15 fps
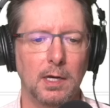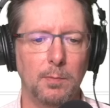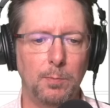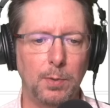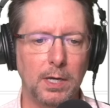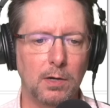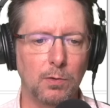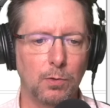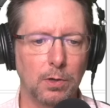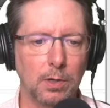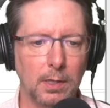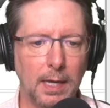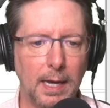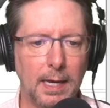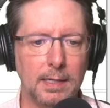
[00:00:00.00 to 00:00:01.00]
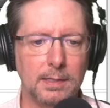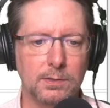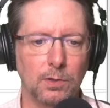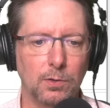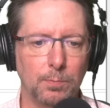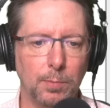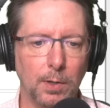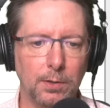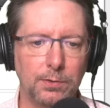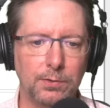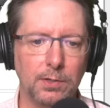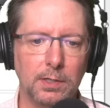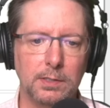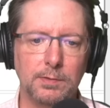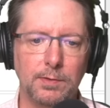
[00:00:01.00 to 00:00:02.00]
Big oil has, on both
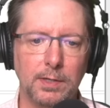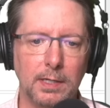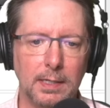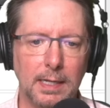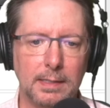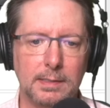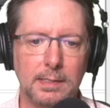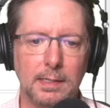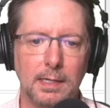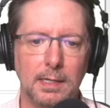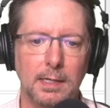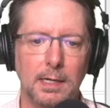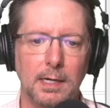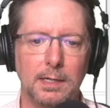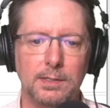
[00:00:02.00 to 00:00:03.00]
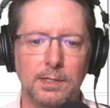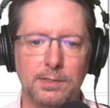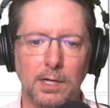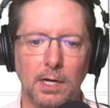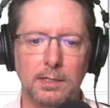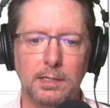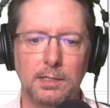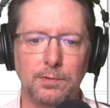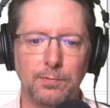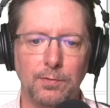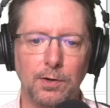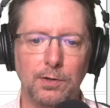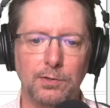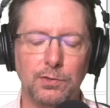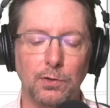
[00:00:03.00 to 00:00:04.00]
sides of the Atlantic, decided to
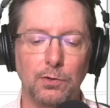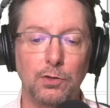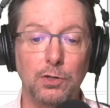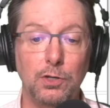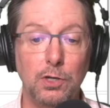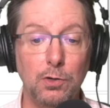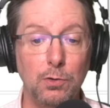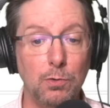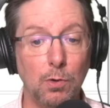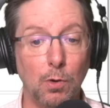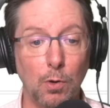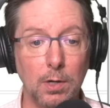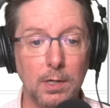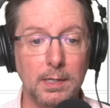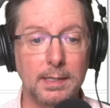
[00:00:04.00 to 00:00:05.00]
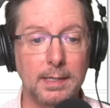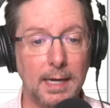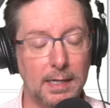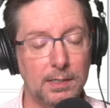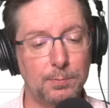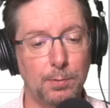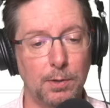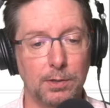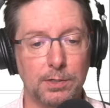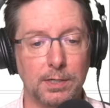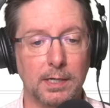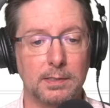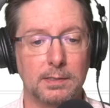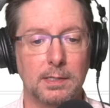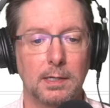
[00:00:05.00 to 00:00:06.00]
focus on new oil and gas
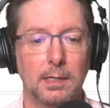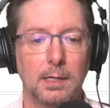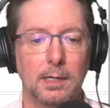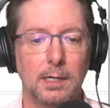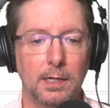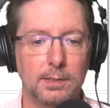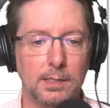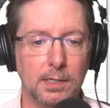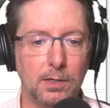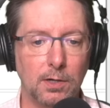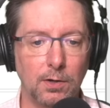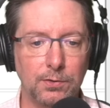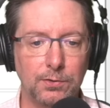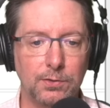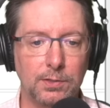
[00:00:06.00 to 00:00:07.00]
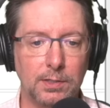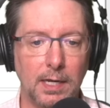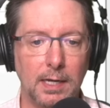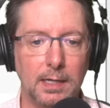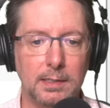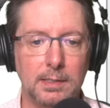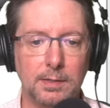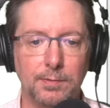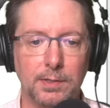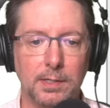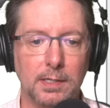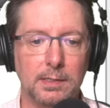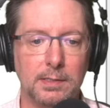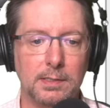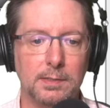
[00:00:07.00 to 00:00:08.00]
projects, cutting costs and
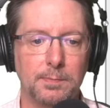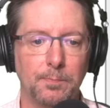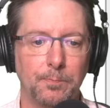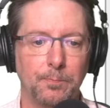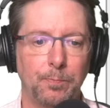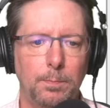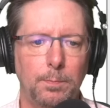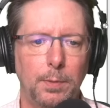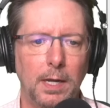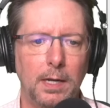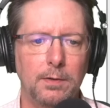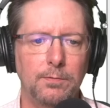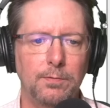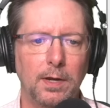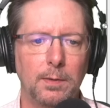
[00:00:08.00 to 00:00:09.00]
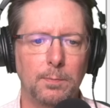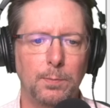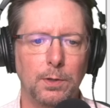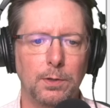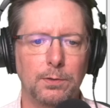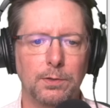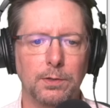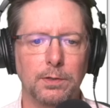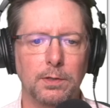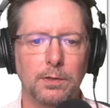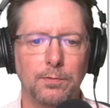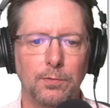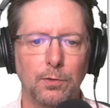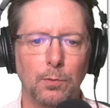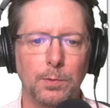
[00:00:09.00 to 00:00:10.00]
dividends. Ben Van Beurden, the
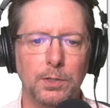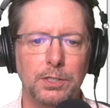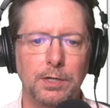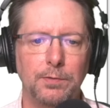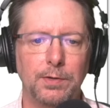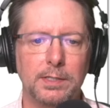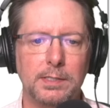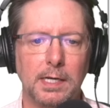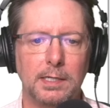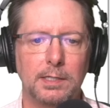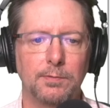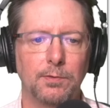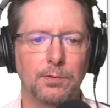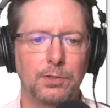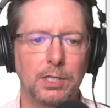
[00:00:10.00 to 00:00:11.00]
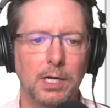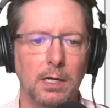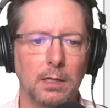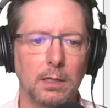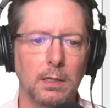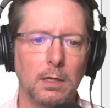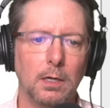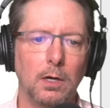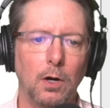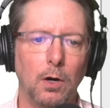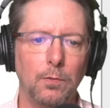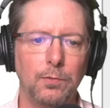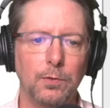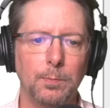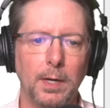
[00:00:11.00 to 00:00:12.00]
former chief executive of Shell,
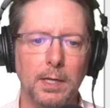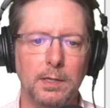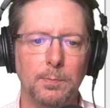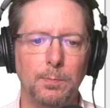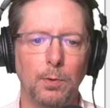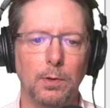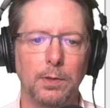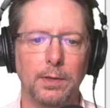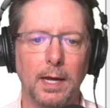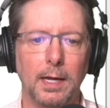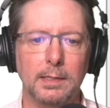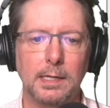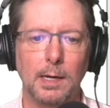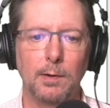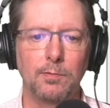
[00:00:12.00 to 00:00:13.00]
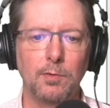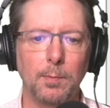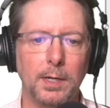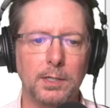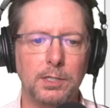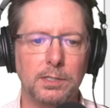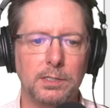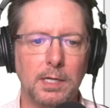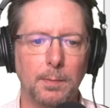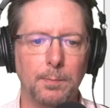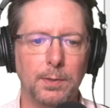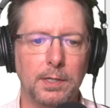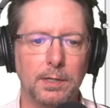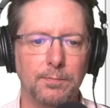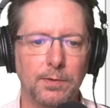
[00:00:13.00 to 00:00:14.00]
often made the point that, however much his
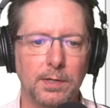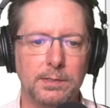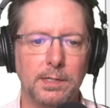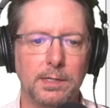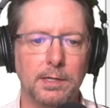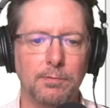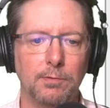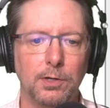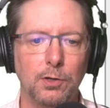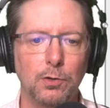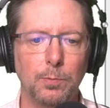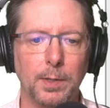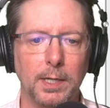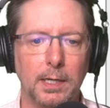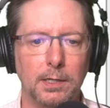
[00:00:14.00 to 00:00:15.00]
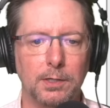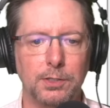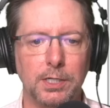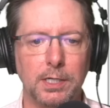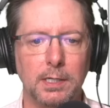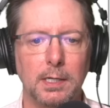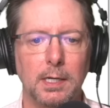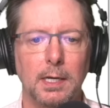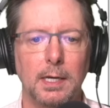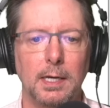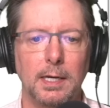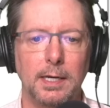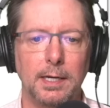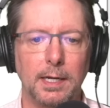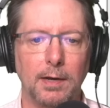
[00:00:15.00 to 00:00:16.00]
company invested in renewable energy,
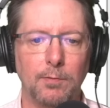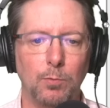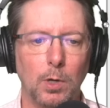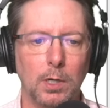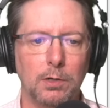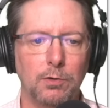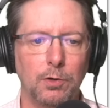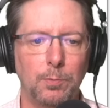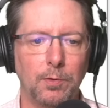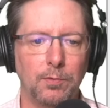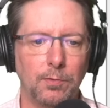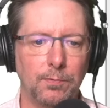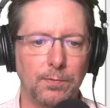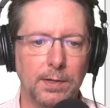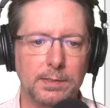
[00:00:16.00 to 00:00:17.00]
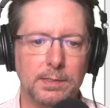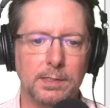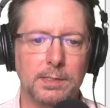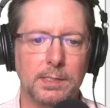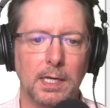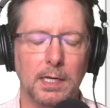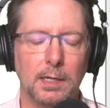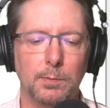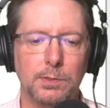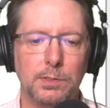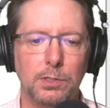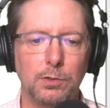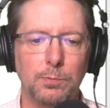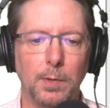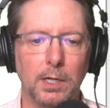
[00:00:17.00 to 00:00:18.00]
he'd have one group of investors saying it was
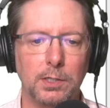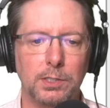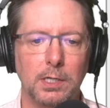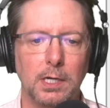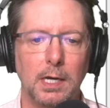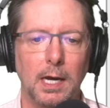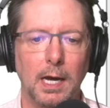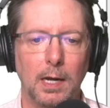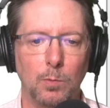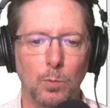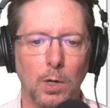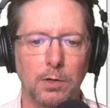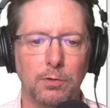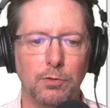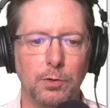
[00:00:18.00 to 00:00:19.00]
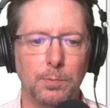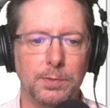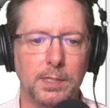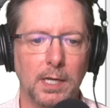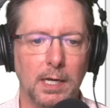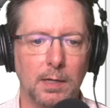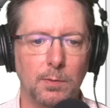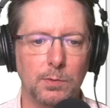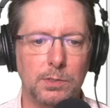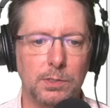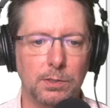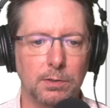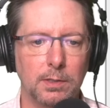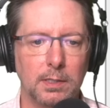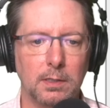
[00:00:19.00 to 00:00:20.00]
too much and one group saying it was
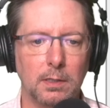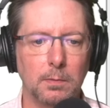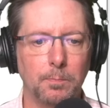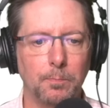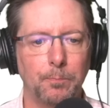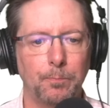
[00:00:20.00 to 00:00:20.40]
too little.